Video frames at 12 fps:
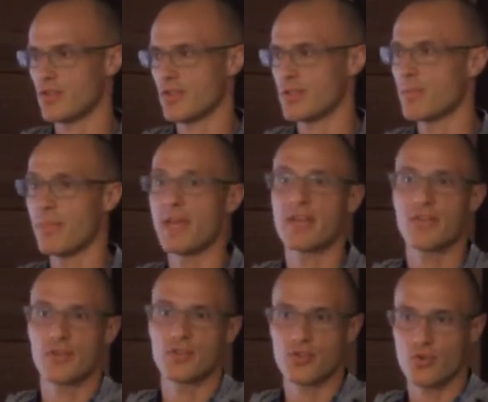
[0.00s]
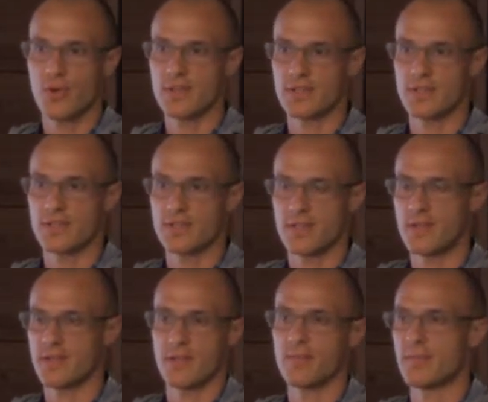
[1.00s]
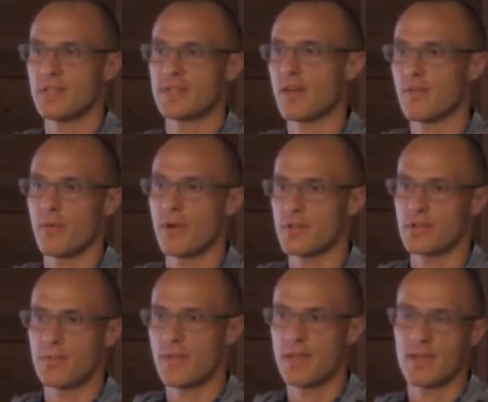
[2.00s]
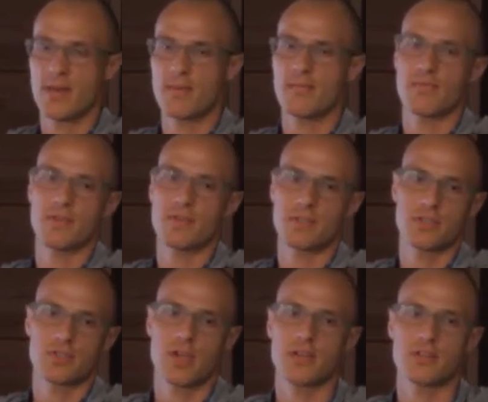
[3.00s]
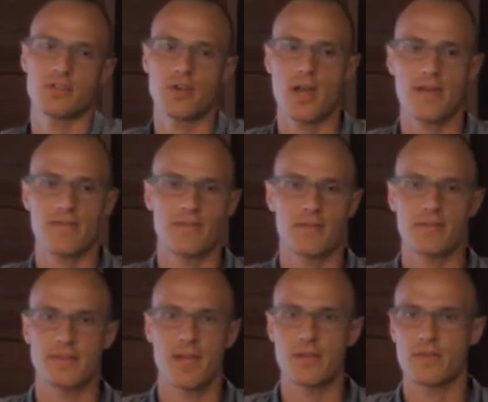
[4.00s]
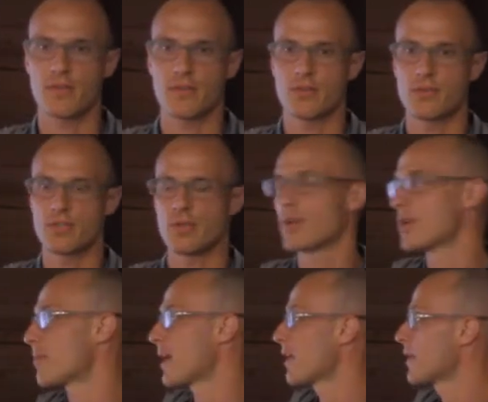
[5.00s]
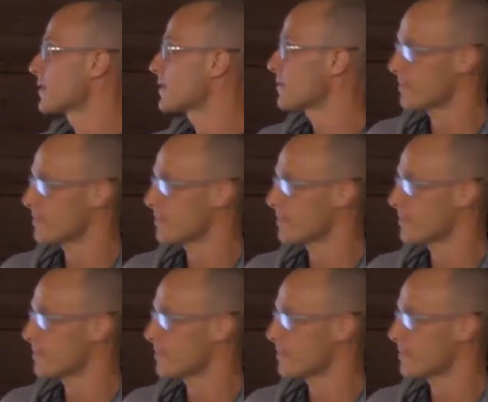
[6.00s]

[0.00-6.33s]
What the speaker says: to make those choices and be self-aware as you make them versus try to strive for this kind of illusory balance.